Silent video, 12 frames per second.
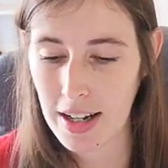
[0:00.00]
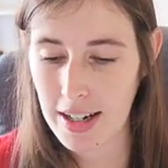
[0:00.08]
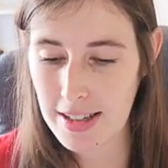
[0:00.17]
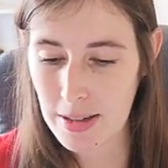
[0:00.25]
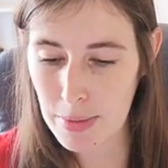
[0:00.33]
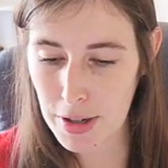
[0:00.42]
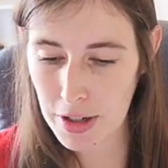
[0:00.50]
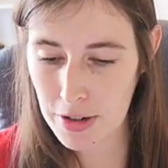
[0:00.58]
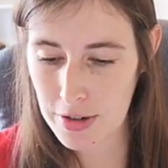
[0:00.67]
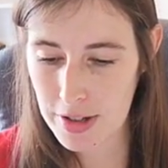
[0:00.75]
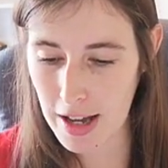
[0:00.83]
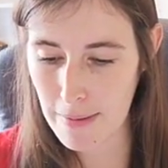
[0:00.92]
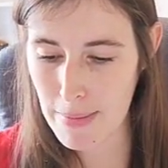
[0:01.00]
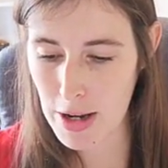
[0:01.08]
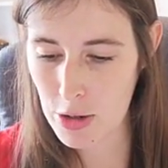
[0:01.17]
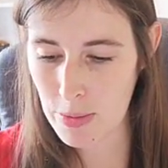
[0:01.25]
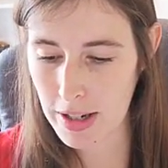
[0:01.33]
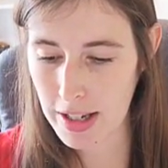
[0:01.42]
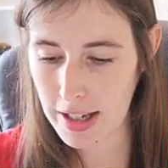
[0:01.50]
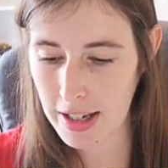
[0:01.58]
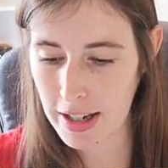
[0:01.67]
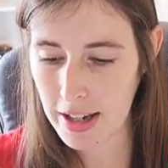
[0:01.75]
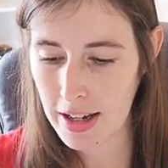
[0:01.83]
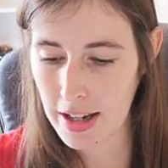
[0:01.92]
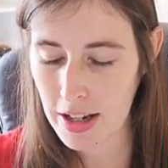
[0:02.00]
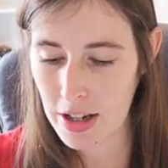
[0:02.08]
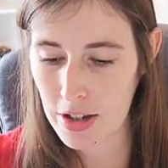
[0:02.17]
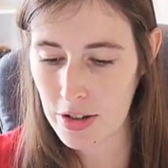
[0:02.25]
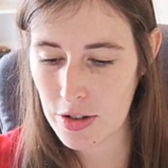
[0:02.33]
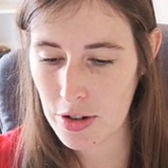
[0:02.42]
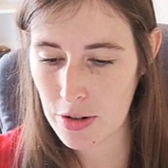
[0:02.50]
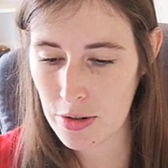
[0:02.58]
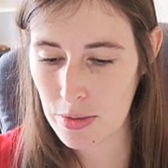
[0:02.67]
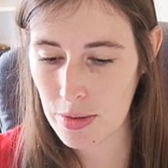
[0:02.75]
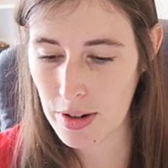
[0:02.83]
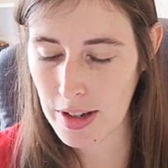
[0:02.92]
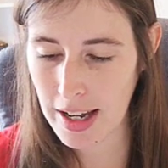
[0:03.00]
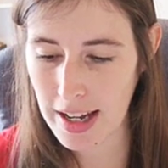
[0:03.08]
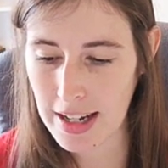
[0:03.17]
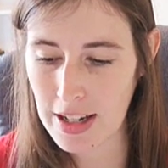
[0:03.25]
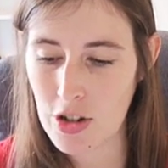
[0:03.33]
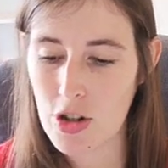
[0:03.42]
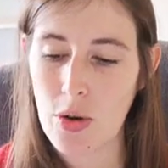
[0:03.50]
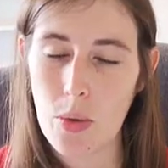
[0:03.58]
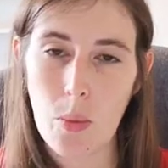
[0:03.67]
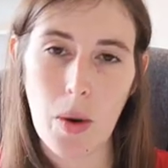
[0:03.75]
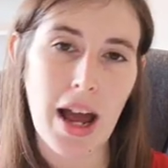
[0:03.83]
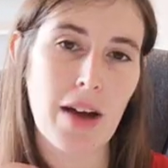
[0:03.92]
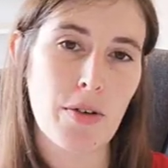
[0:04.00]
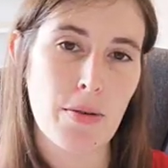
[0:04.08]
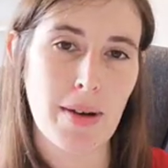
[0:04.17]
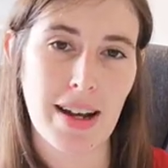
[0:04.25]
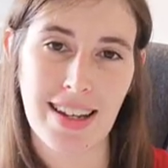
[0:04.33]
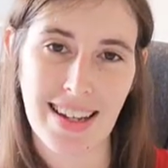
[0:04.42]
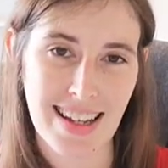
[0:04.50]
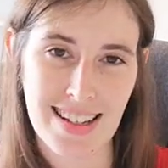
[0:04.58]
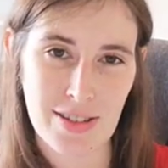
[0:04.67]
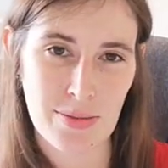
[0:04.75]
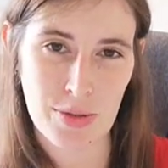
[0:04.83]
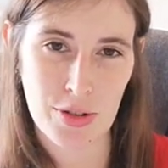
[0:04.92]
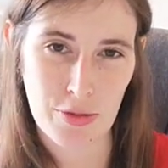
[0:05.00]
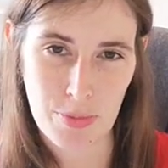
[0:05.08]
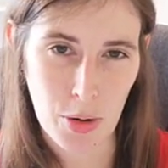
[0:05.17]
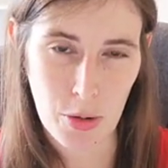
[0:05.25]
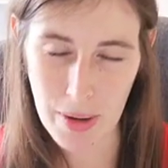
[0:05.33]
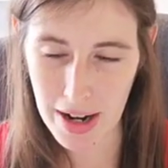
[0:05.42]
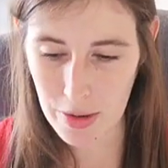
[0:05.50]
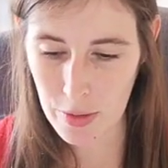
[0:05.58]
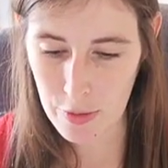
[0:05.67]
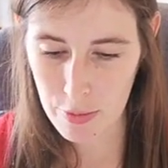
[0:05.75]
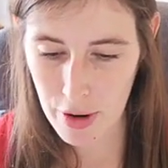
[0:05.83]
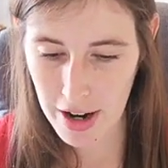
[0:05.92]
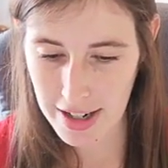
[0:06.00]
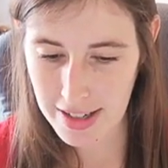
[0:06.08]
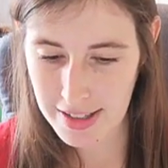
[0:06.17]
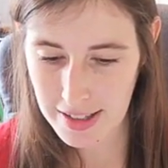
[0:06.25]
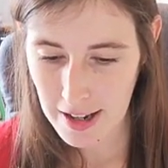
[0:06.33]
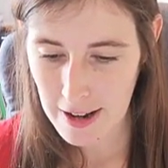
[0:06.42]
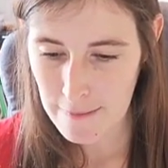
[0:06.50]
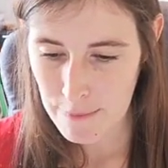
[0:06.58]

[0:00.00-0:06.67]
And I simply used that measurement here to gauge where we might get some sort of pullback with price.